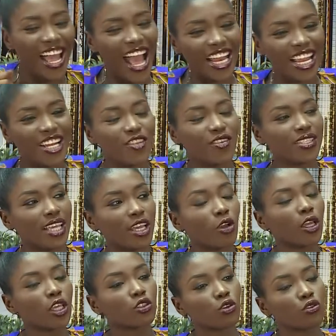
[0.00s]
And then he was like,
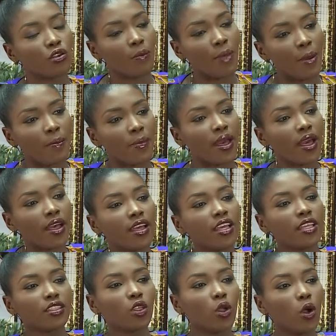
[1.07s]
okay, so remember,
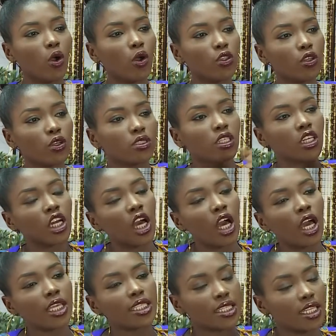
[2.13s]
the
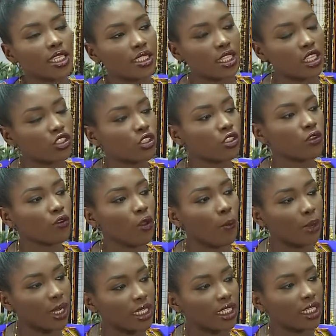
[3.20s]
car is an extension of your
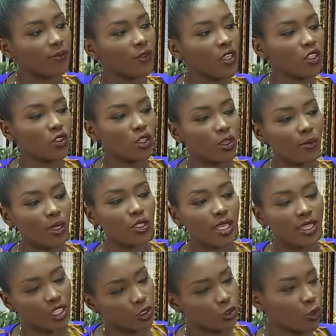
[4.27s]
body. So you're meant to,
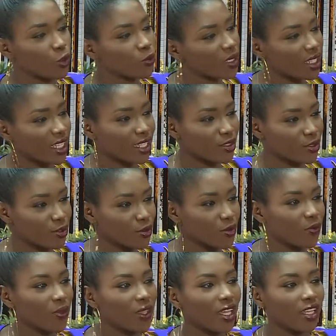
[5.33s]
I think you told me that too.
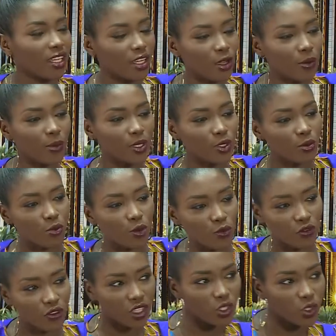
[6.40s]
That you're meant to
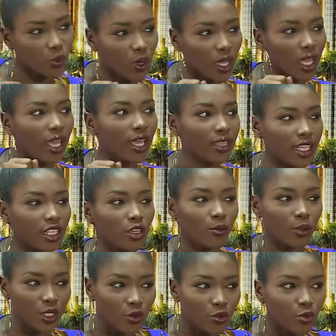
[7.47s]
move this way, then your
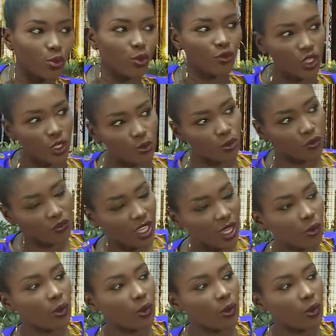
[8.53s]
body will move. When you move that